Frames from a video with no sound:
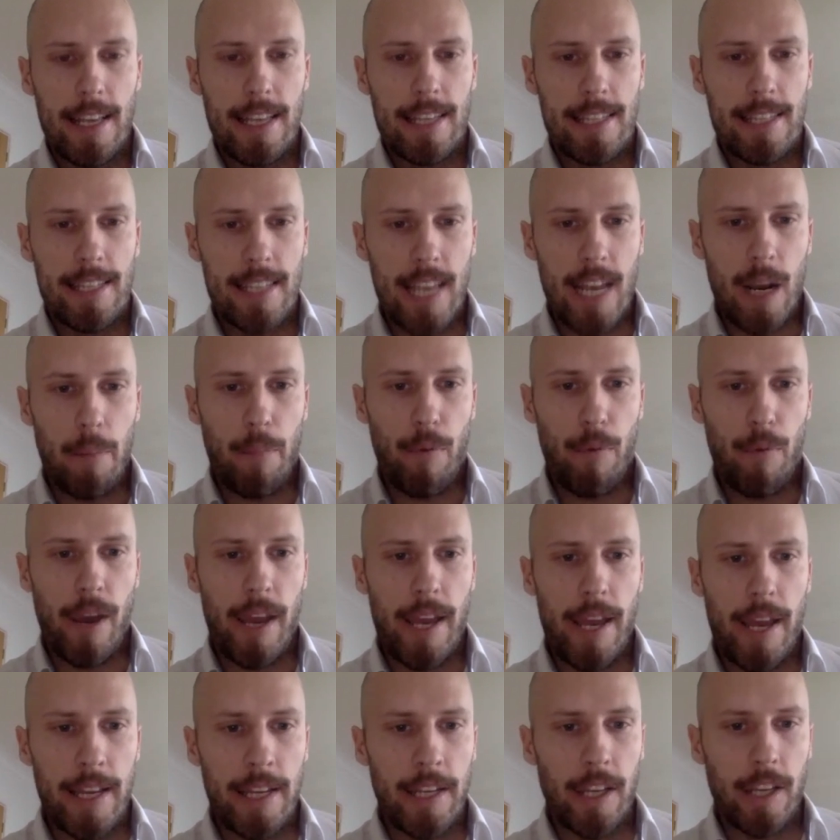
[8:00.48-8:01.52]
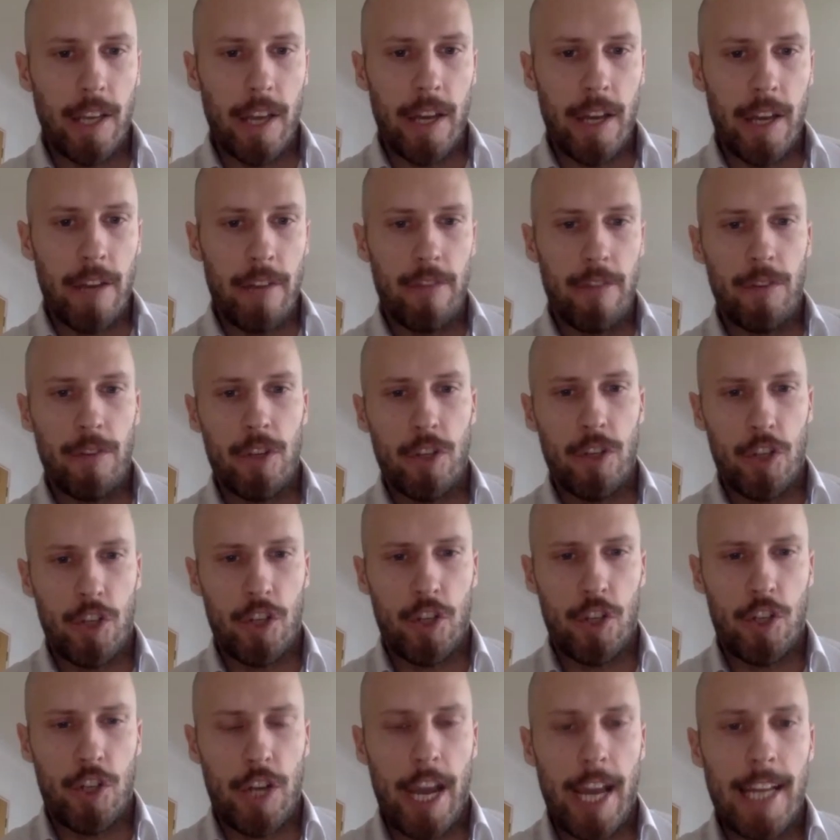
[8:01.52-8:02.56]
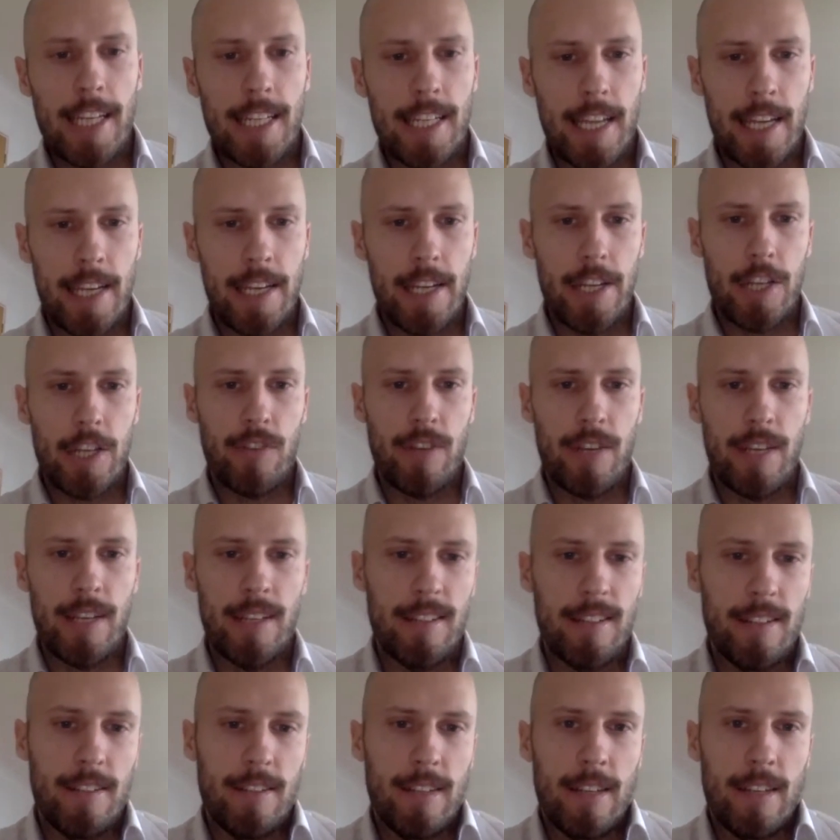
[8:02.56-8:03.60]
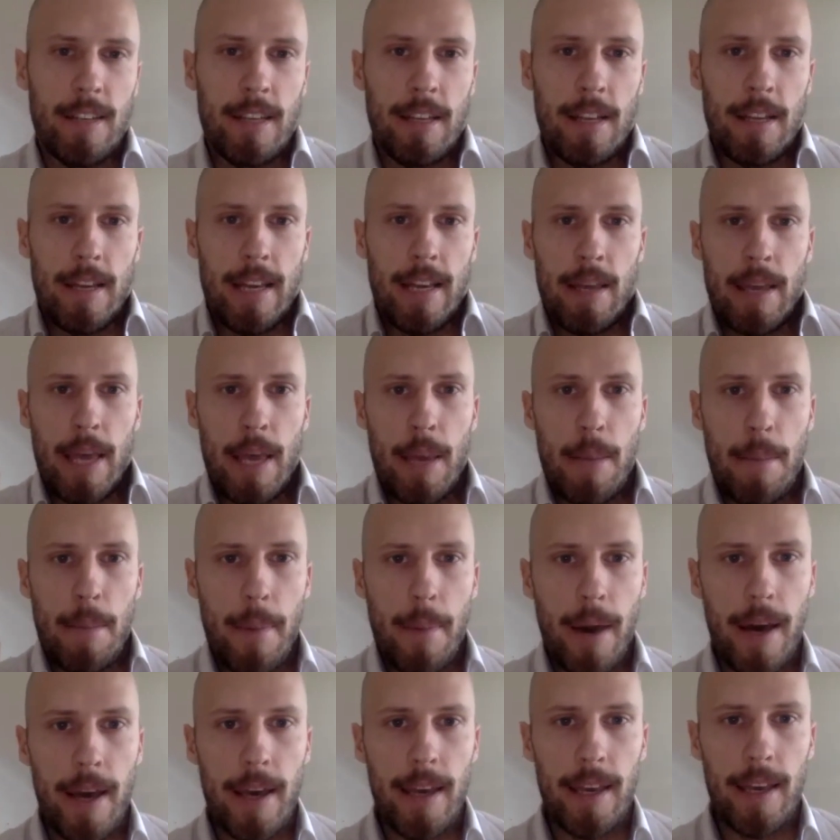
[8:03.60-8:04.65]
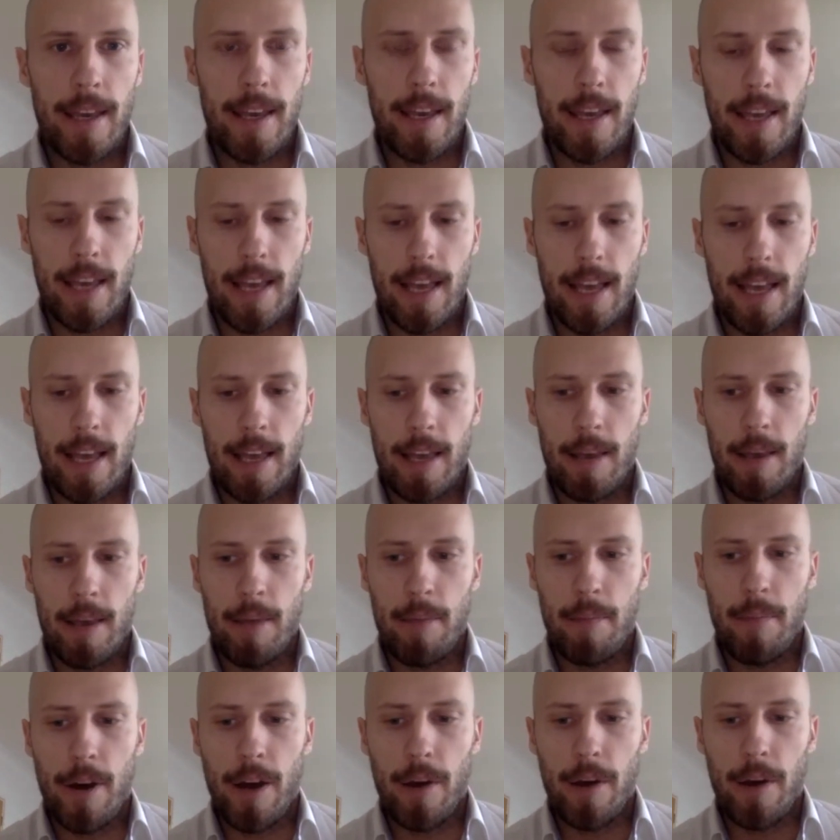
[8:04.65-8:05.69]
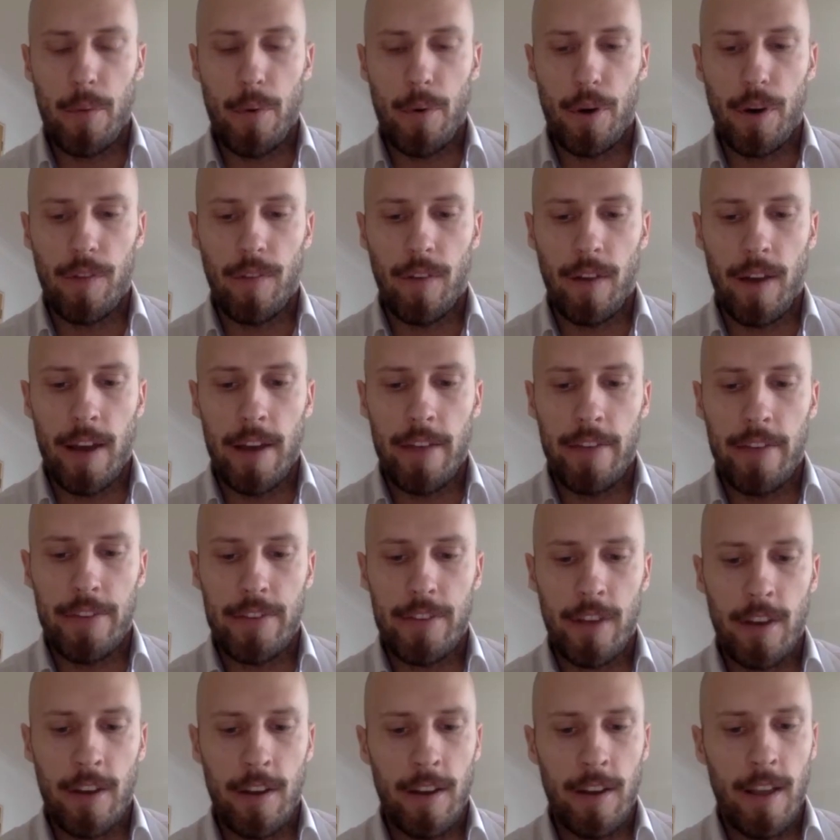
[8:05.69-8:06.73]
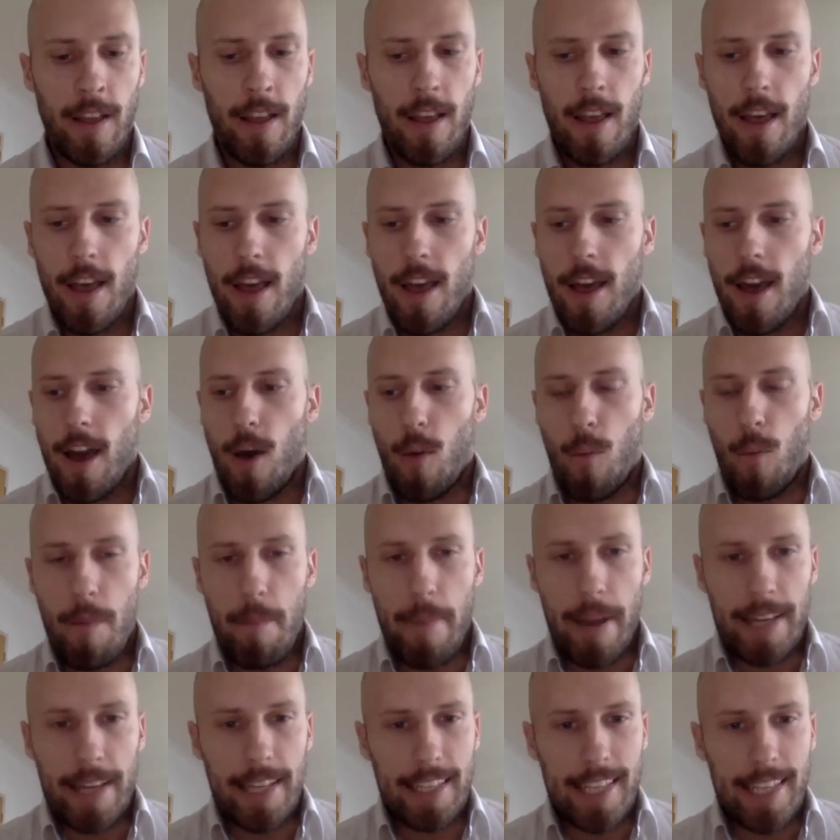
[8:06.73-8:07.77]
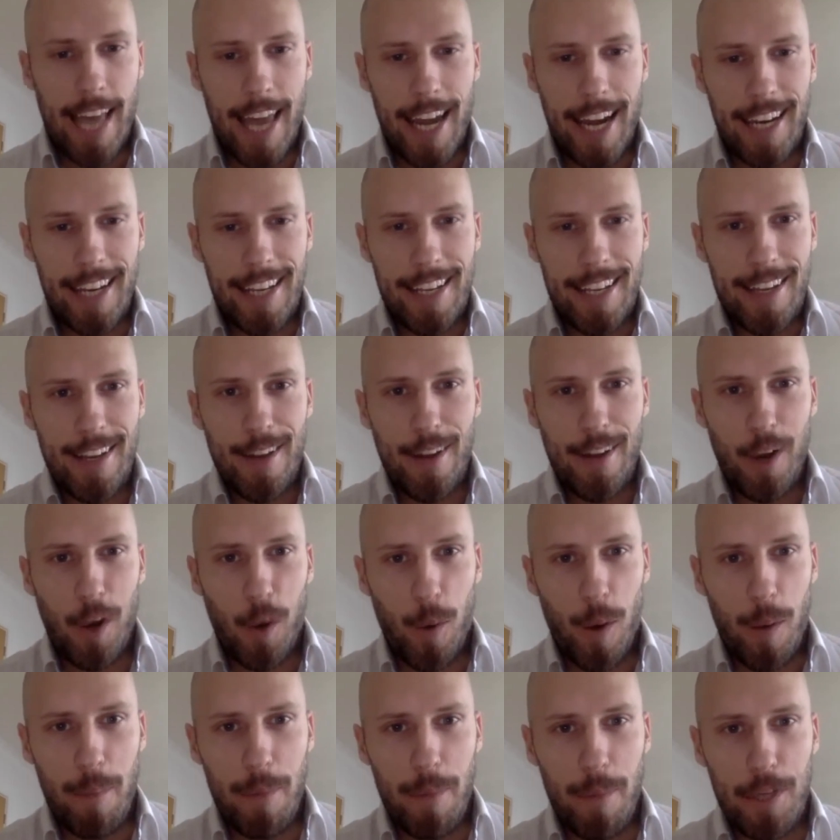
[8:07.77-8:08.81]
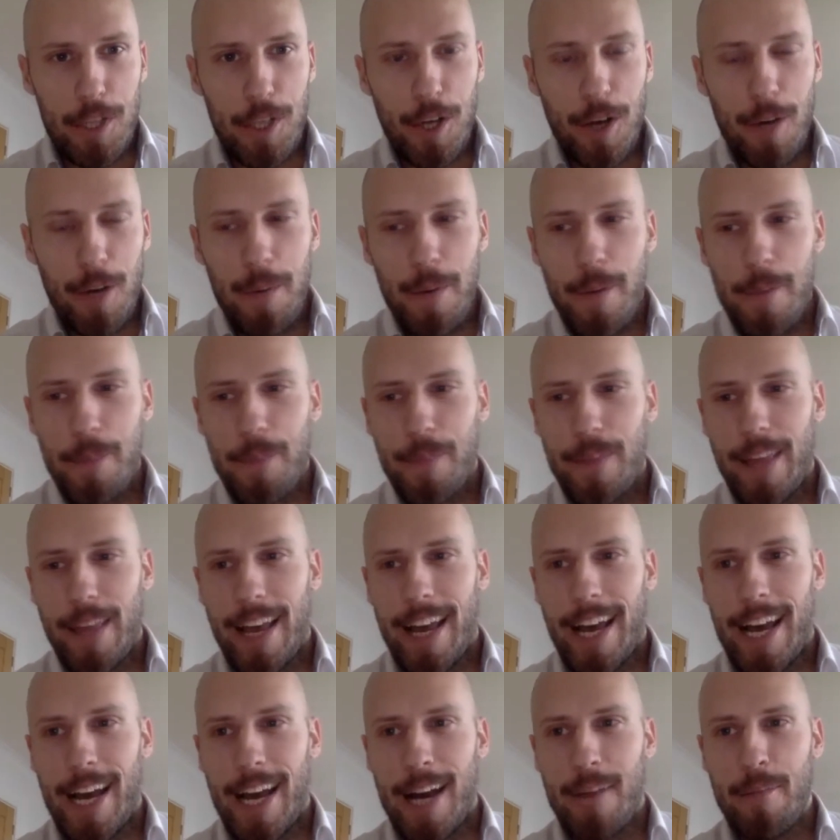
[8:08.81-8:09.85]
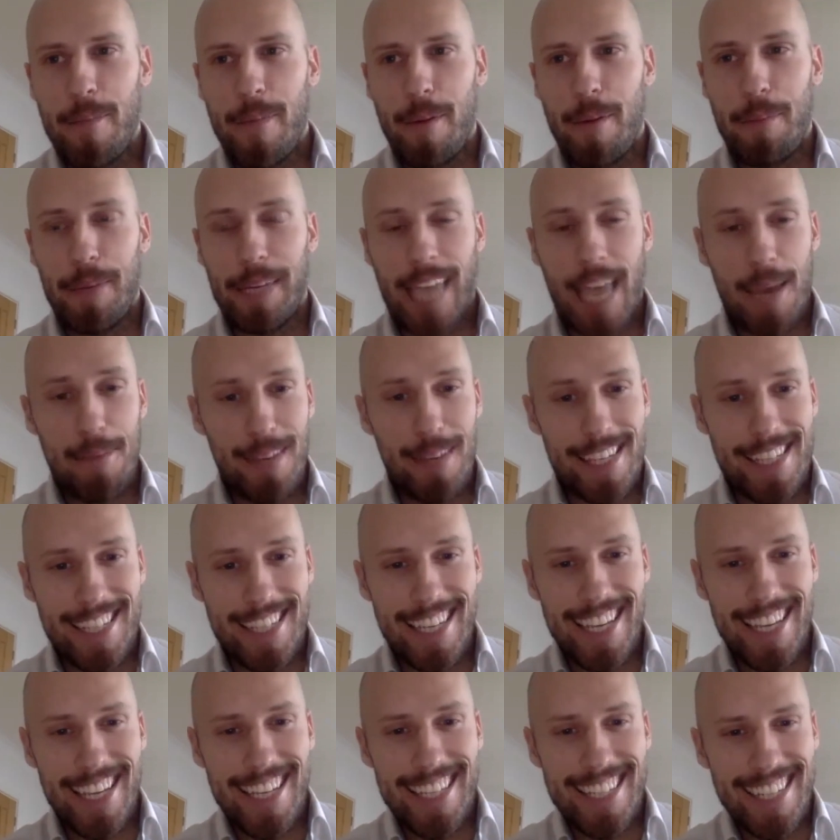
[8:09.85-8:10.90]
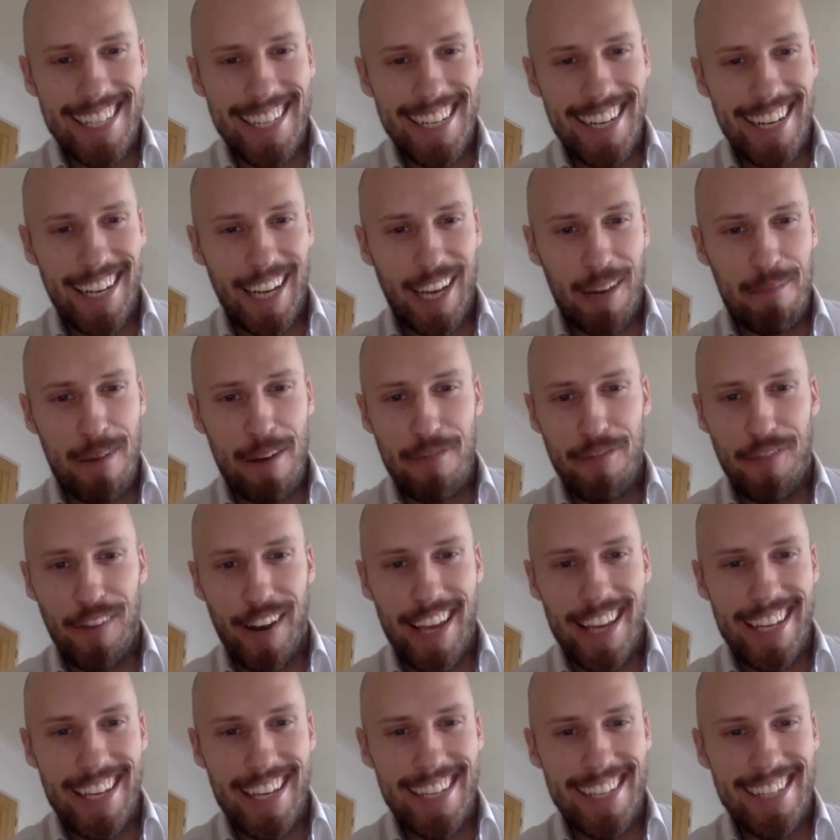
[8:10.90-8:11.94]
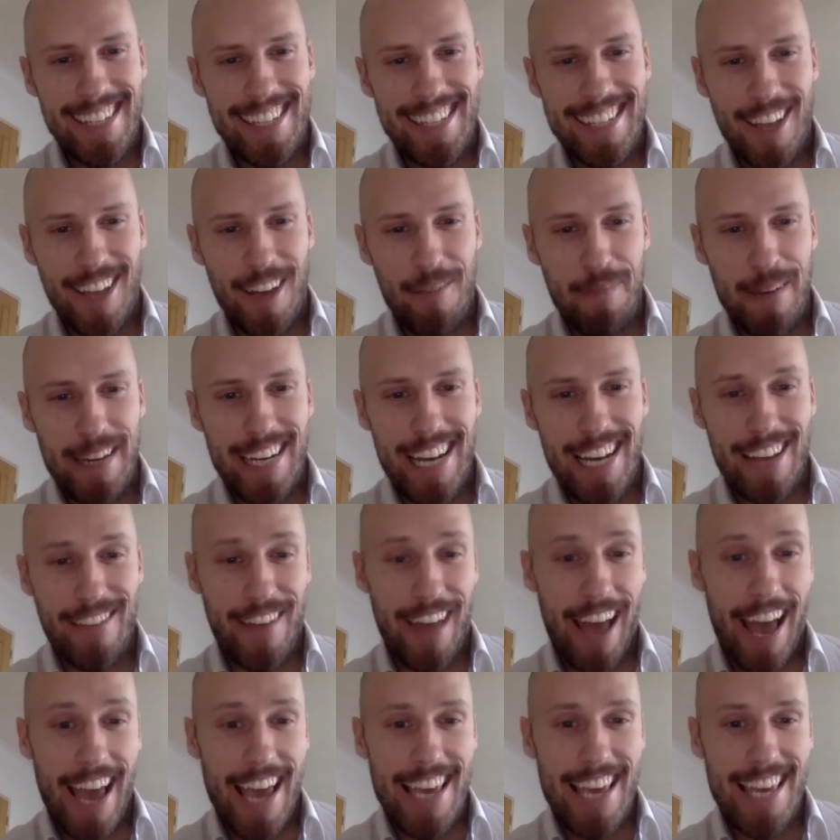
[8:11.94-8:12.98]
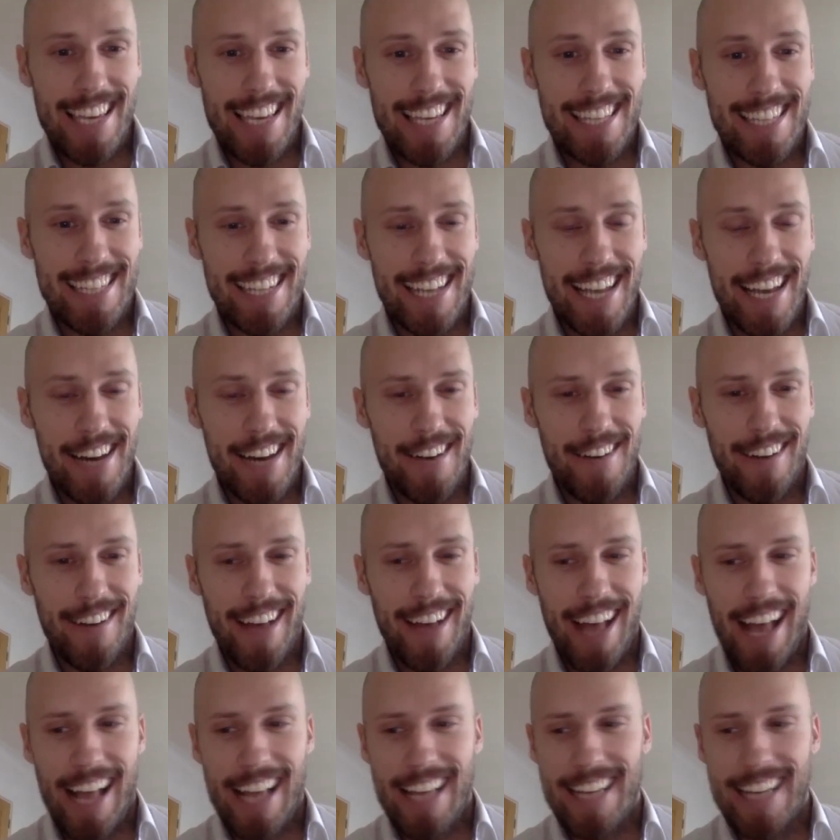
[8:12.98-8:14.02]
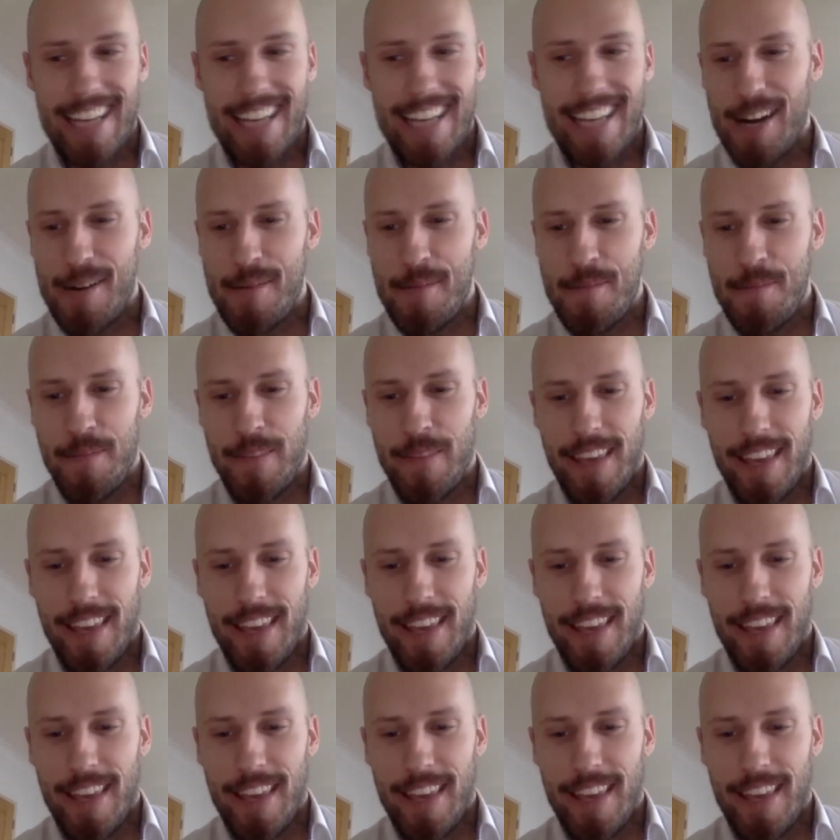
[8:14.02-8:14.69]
celebrate and kind of change the industry uh, in my in my walk of life. So went back to Canada, quit my job. Um, I became a citizen like a month later. So I've been there for eight years now and um,